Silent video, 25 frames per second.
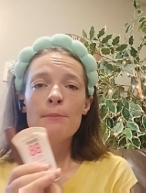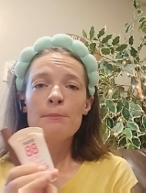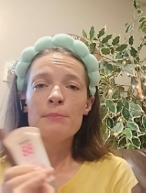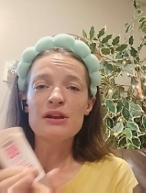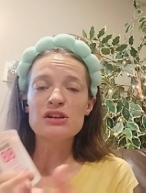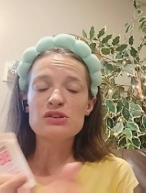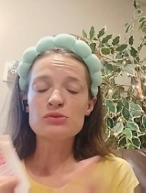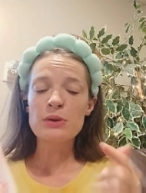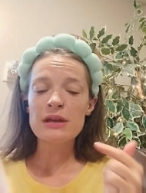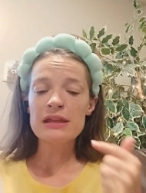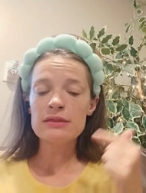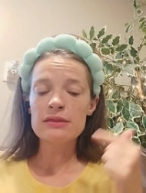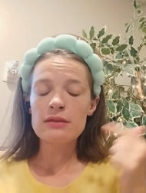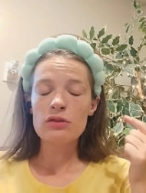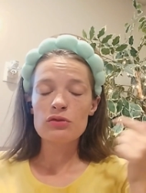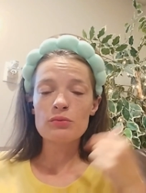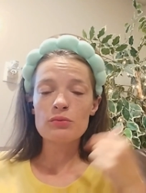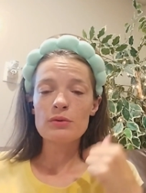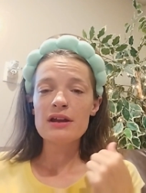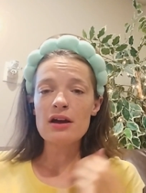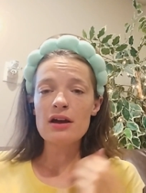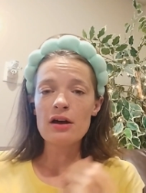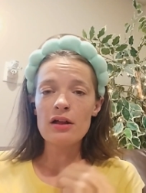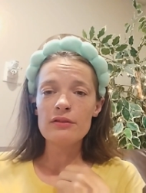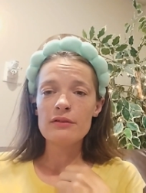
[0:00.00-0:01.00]
between
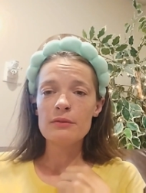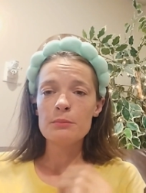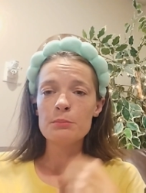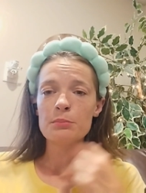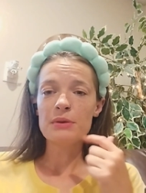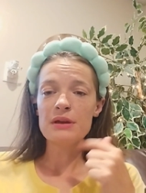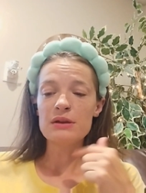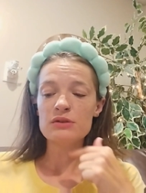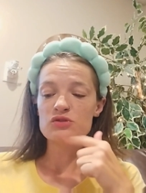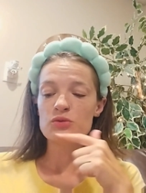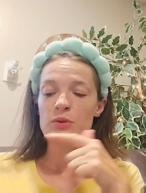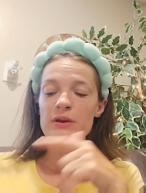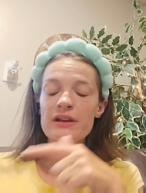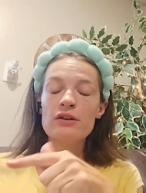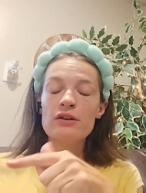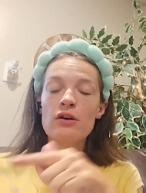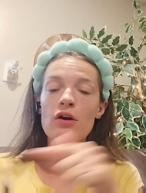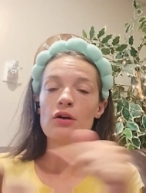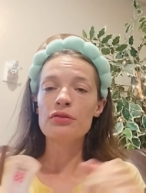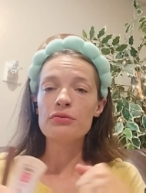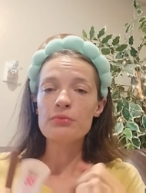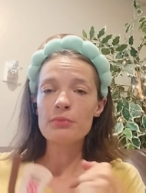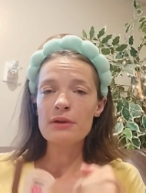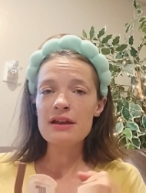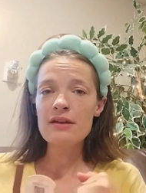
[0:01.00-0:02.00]

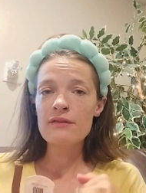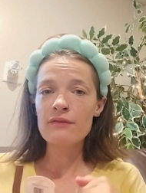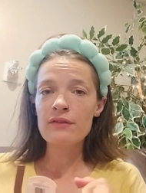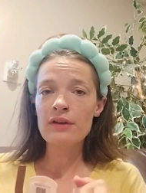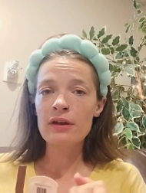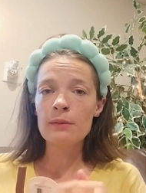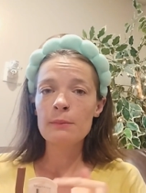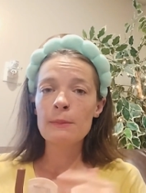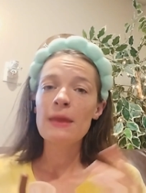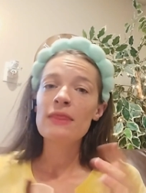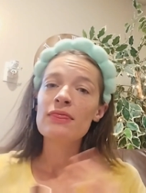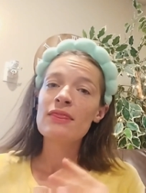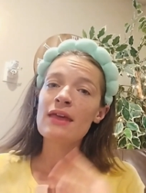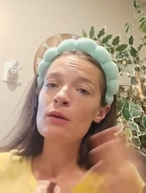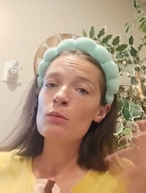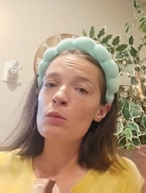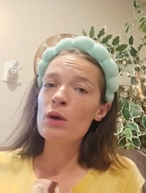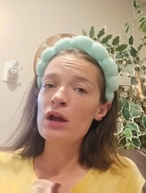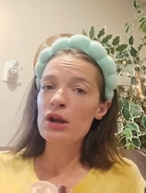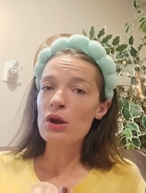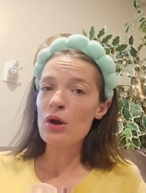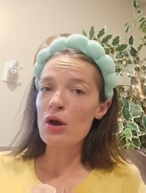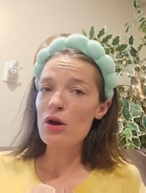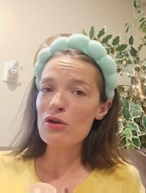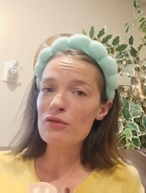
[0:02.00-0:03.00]
all three of them, they
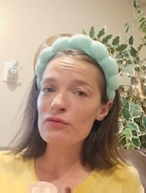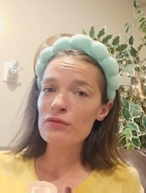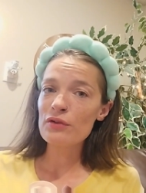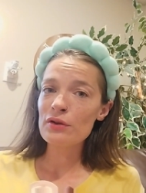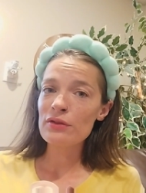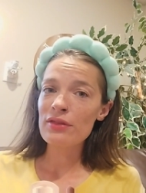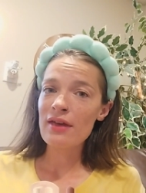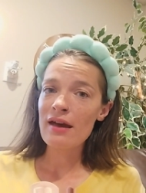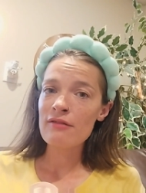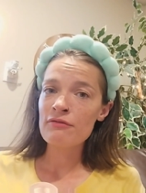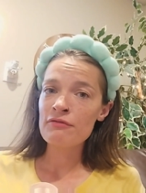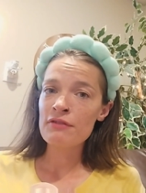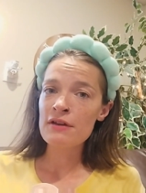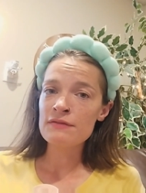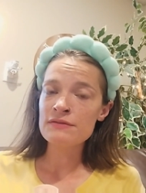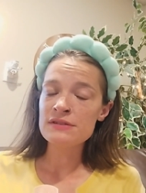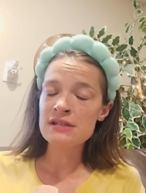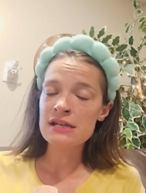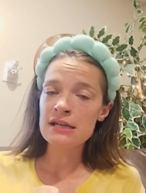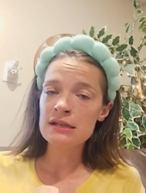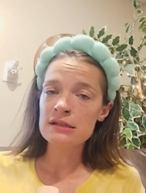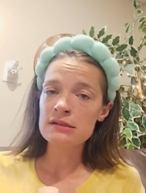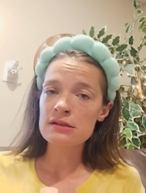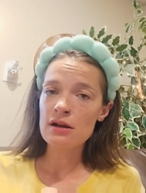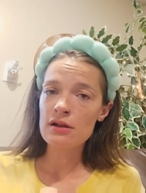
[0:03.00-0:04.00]
went over that
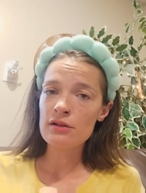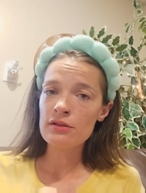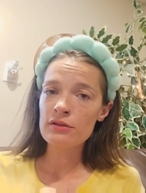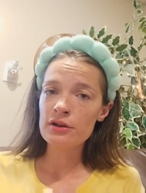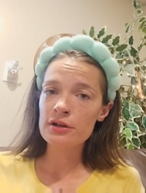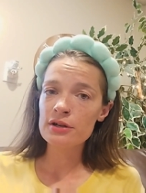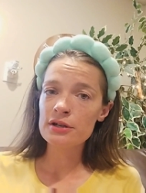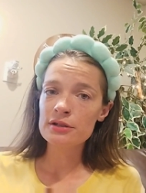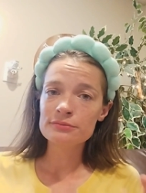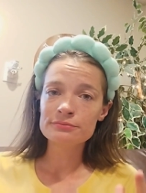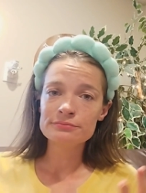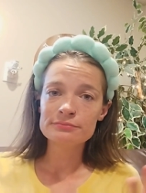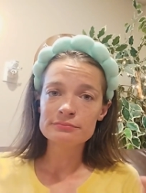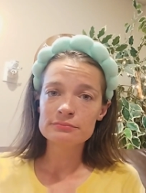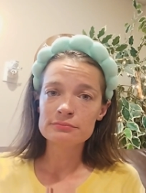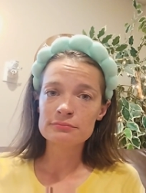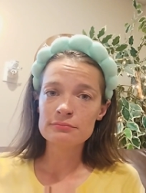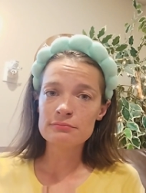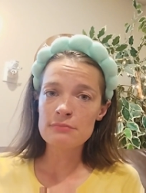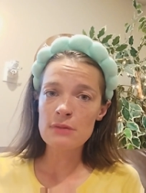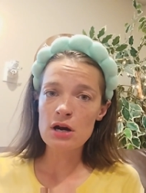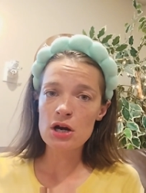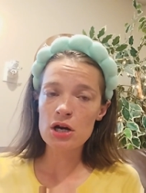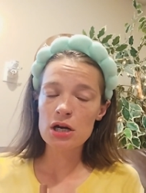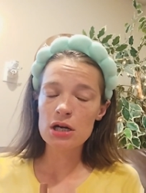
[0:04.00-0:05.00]
$15
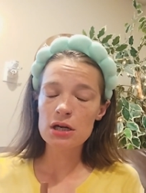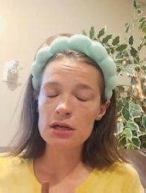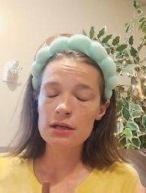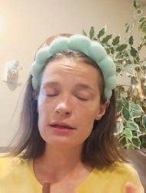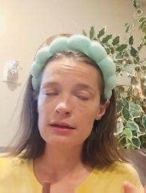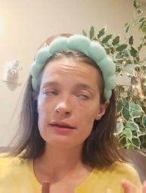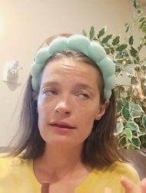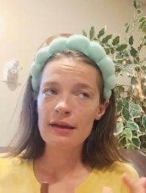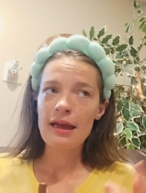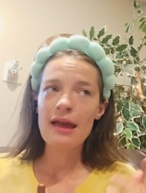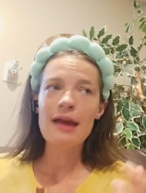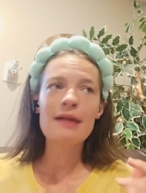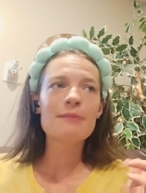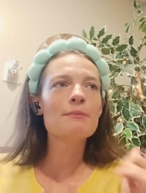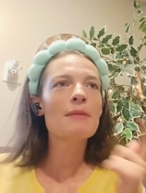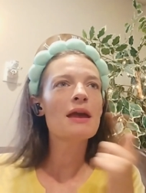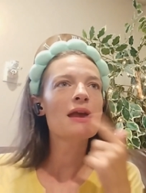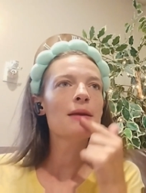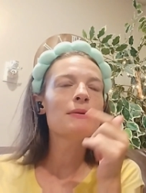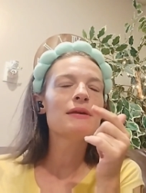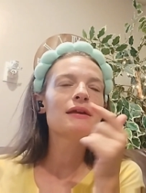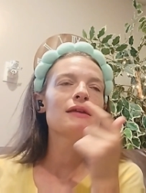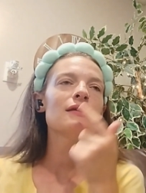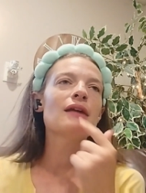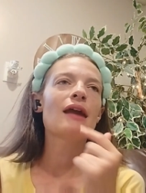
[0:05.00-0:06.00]
mark. And
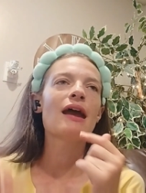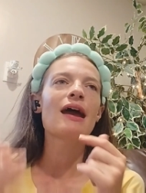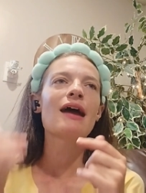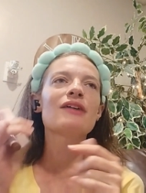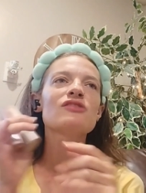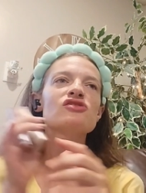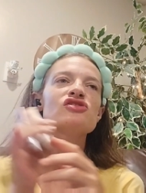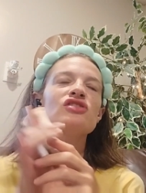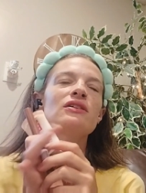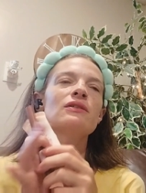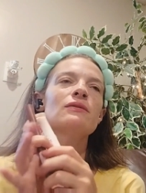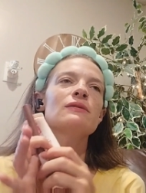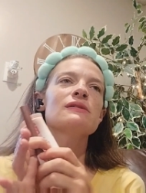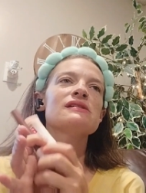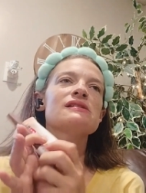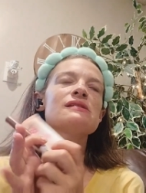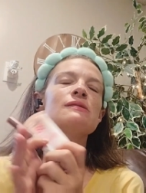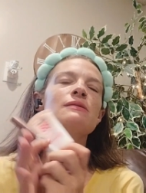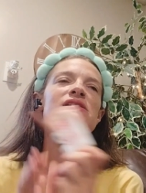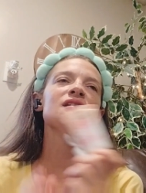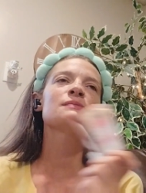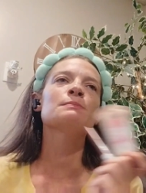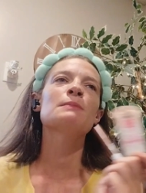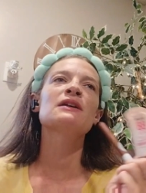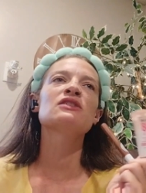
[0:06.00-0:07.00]
maybe actually it was
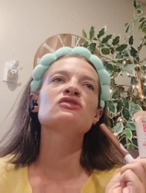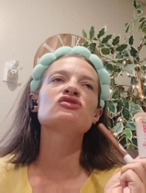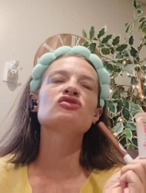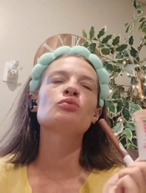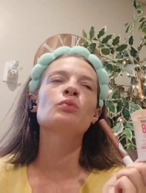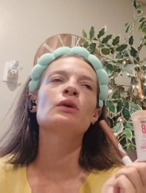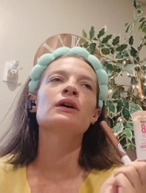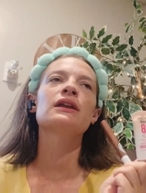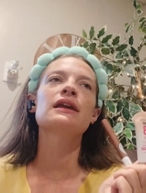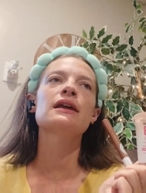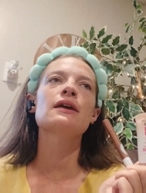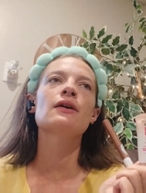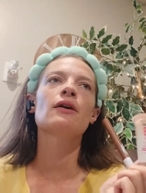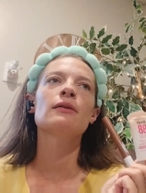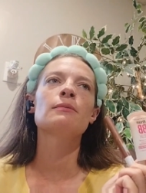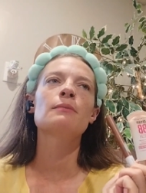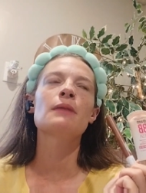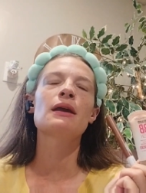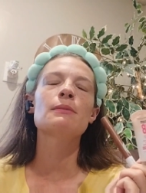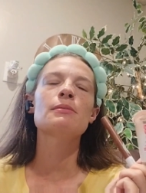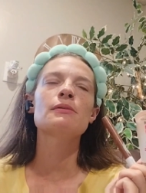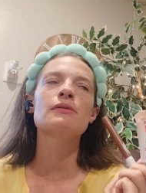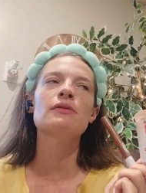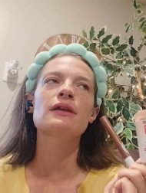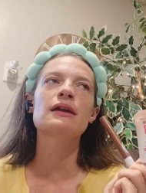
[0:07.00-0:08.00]
spend $20 on
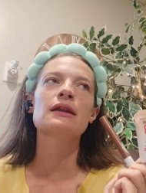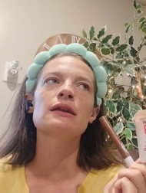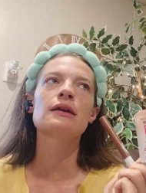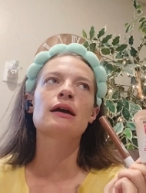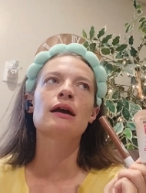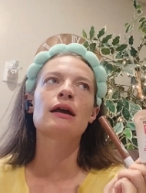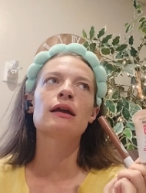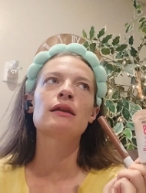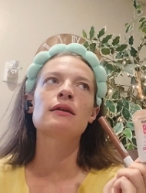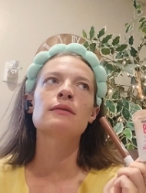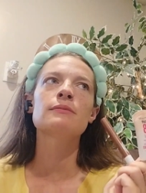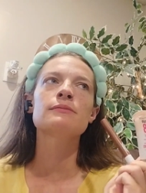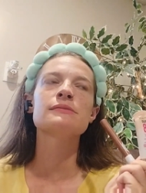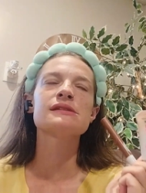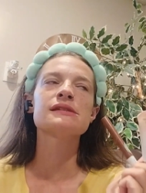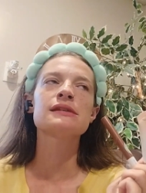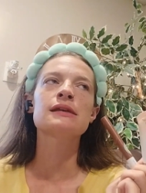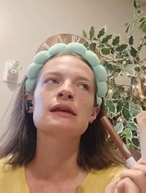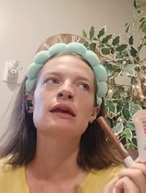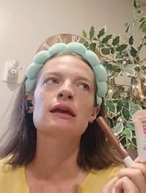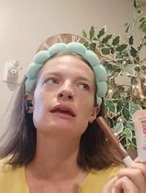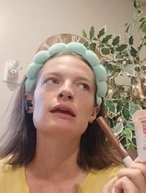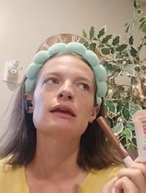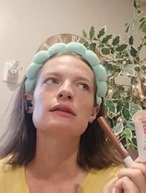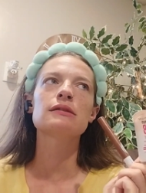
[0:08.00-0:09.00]
Maybelline items,
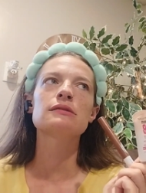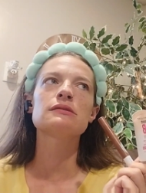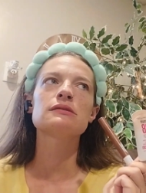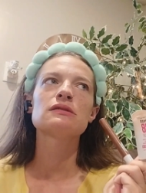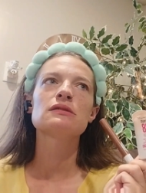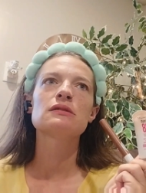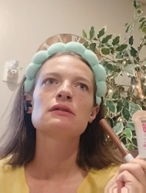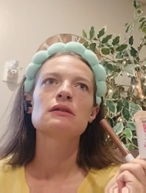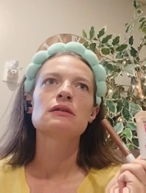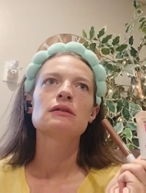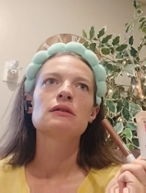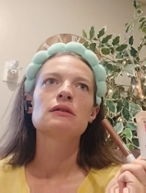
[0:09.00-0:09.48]
get